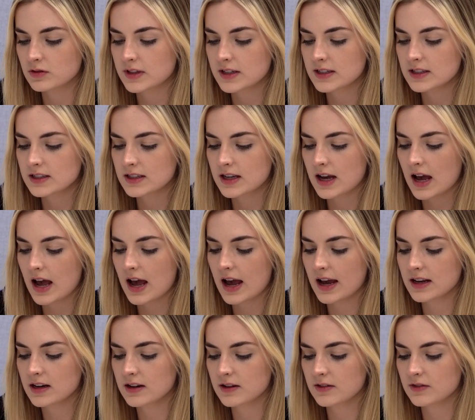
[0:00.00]
this
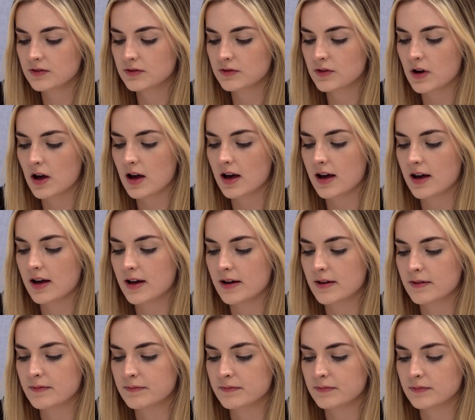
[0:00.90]
kind
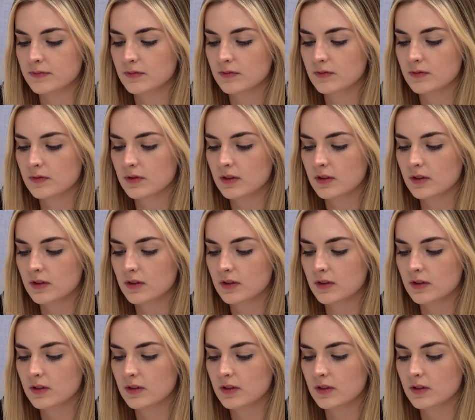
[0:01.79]
of